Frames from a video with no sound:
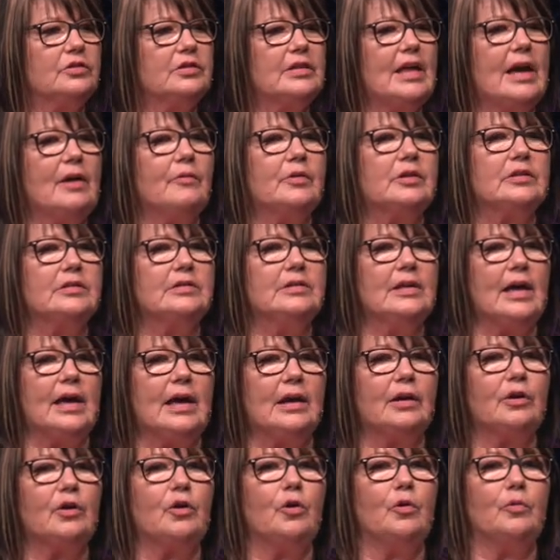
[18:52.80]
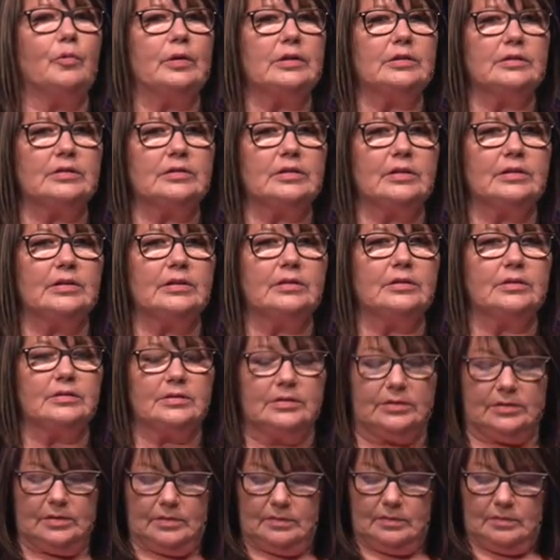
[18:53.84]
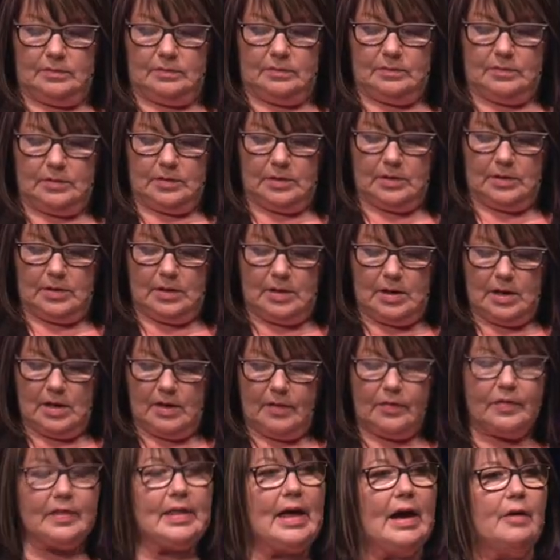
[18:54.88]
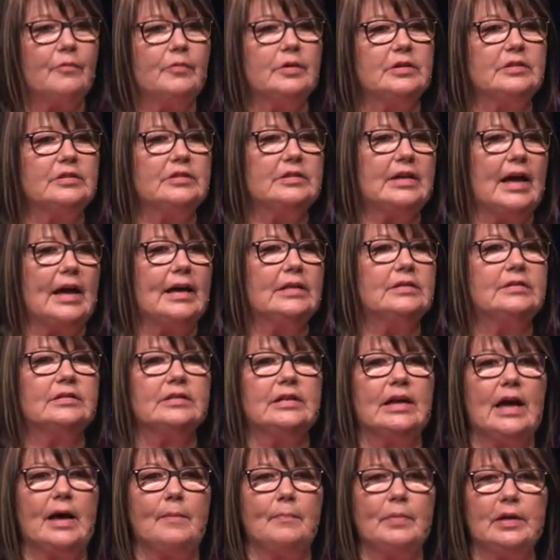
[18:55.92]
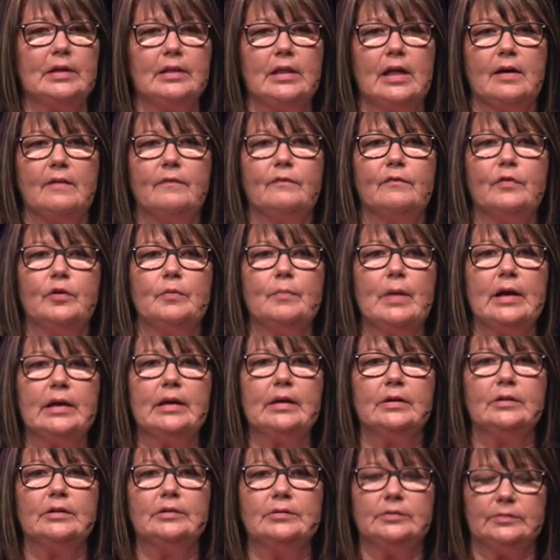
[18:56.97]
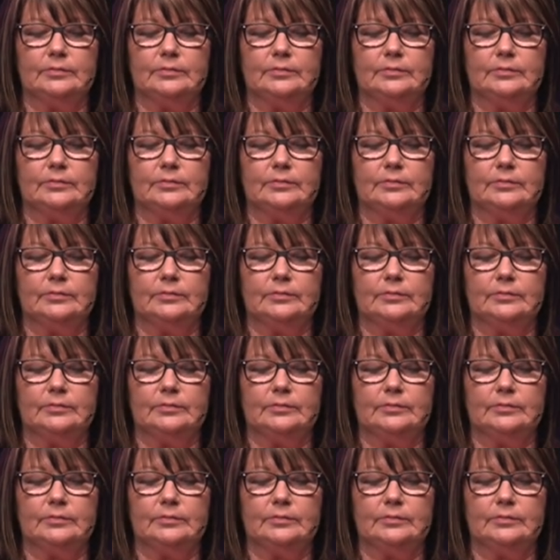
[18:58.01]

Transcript: that was not a coincidence. That was God's agape love for Michael.